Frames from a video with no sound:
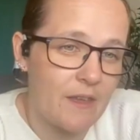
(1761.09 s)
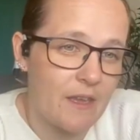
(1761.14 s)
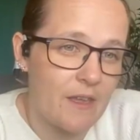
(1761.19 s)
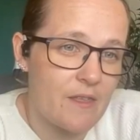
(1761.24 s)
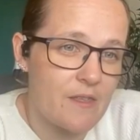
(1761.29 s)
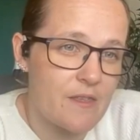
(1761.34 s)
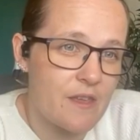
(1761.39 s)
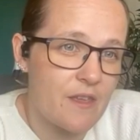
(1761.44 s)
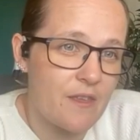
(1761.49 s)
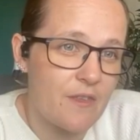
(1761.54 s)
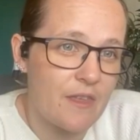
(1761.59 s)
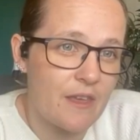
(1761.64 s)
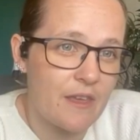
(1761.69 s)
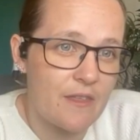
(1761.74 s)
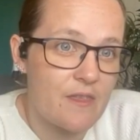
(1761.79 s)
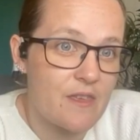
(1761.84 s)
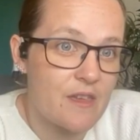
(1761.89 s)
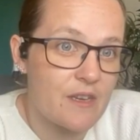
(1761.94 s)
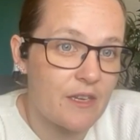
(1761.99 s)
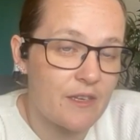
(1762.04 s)

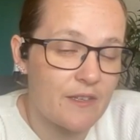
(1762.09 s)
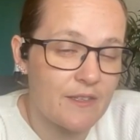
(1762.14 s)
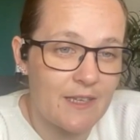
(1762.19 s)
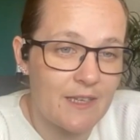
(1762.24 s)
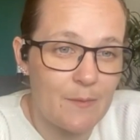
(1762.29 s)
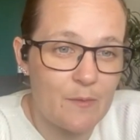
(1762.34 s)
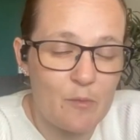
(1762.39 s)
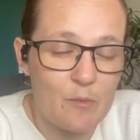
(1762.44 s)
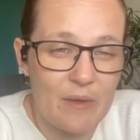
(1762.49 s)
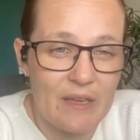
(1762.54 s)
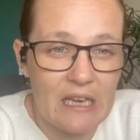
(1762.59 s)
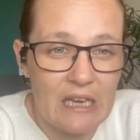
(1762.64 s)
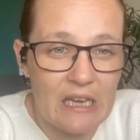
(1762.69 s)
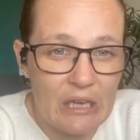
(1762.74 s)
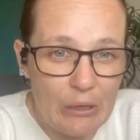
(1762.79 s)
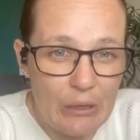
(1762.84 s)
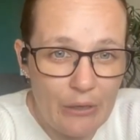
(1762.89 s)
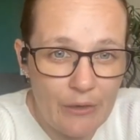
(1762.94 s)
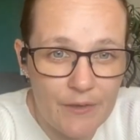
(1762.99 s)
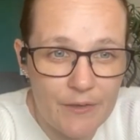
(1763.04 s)
there does seem to be a
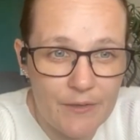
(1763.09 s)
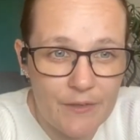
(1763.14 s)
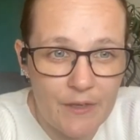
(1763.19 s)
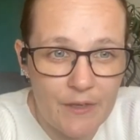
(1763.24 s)
lot.